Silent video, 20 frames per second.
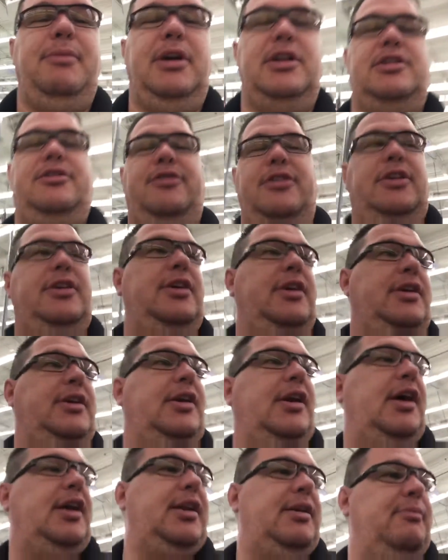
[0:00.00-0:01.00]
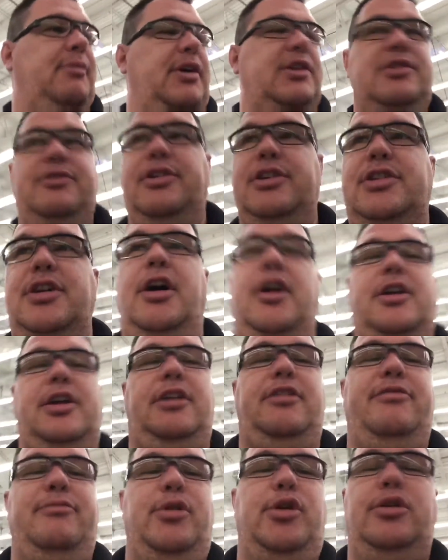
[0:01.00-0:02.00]
much of a, not in much of a
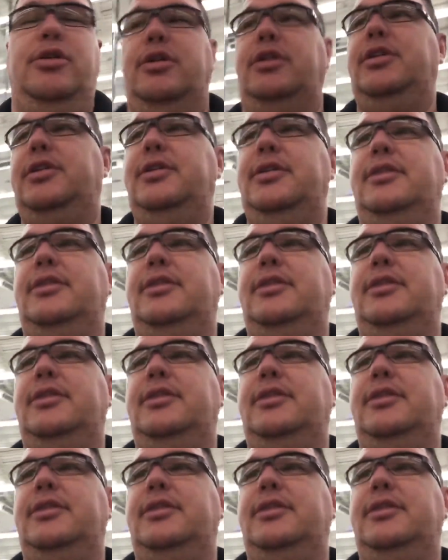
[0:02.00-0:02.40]
talkative mood.